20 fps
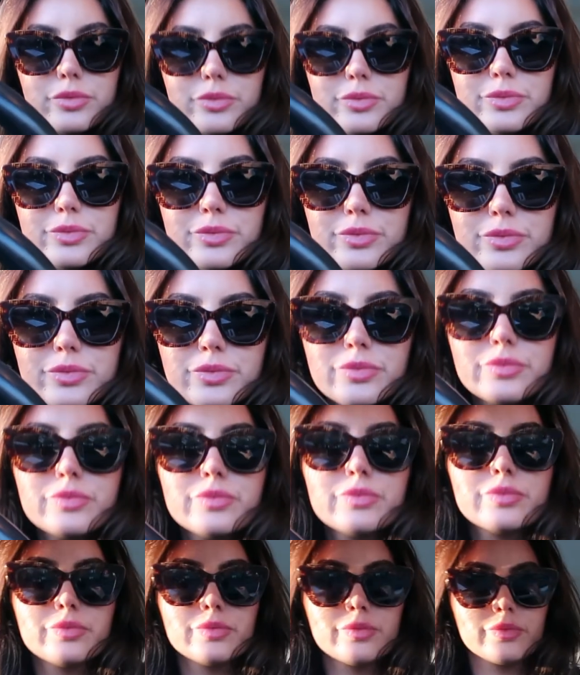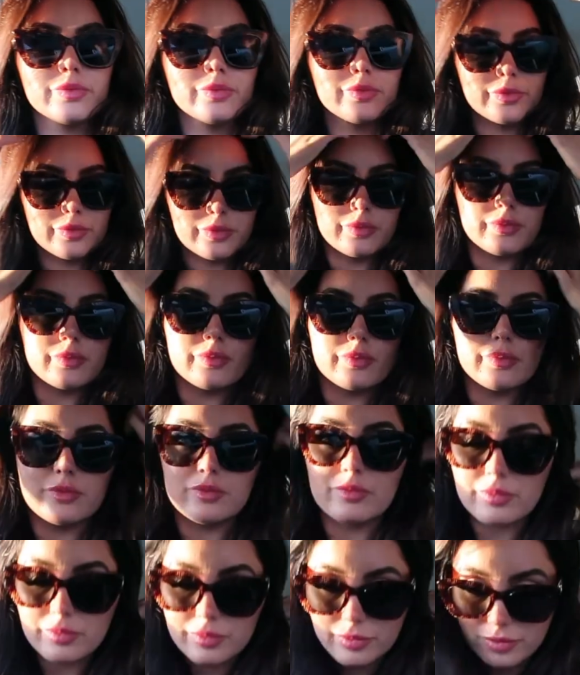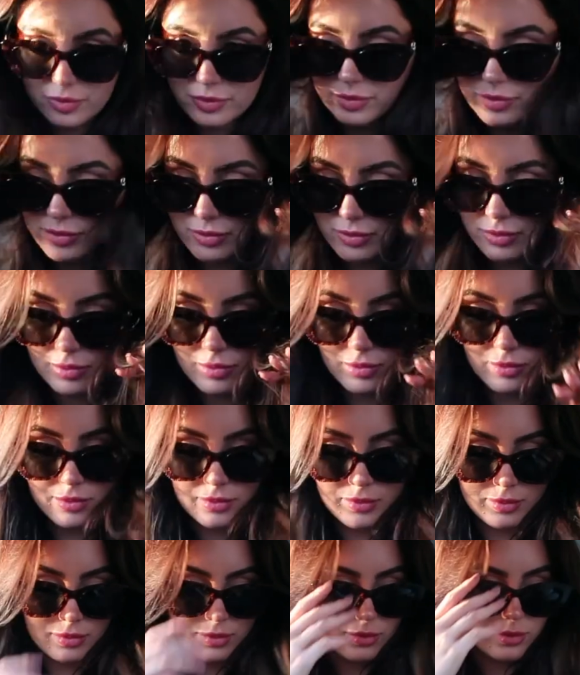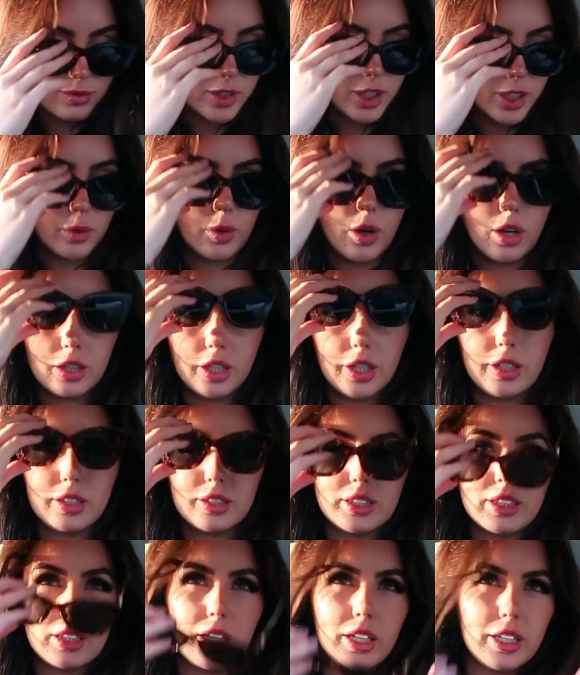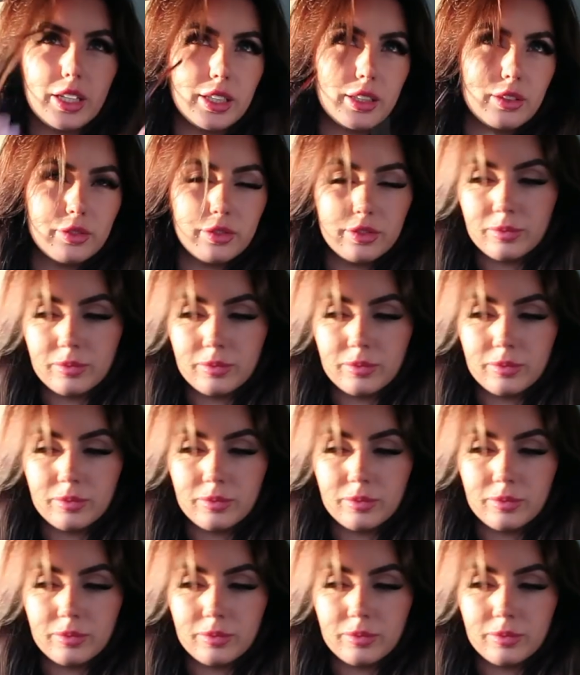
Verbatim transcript: I I'm really clueless in life. So I think I'm just really bad at it.